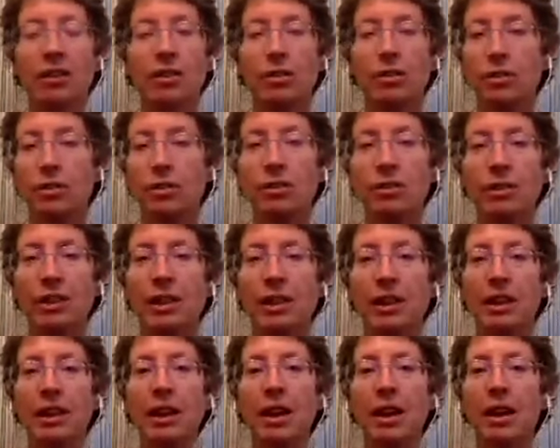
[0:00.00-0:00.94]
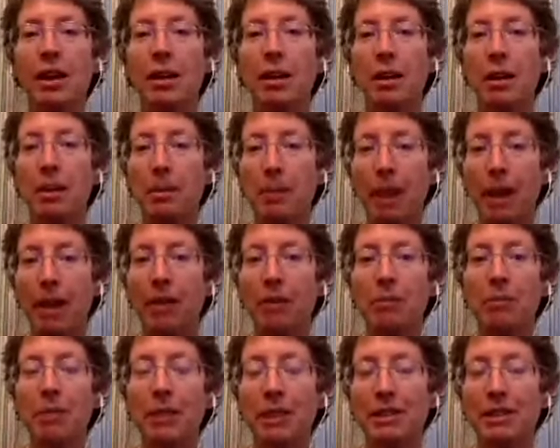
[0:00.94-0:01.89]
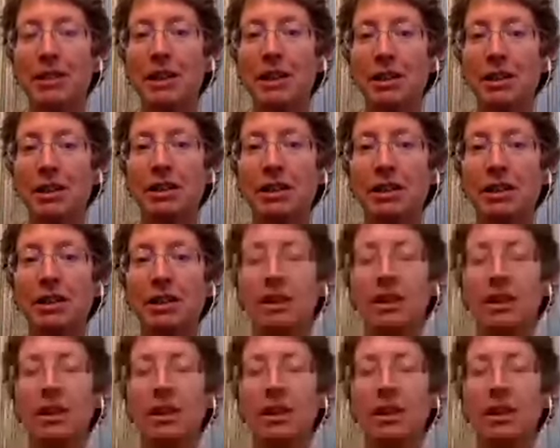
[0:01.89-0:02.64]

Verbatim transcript: usually about meditation.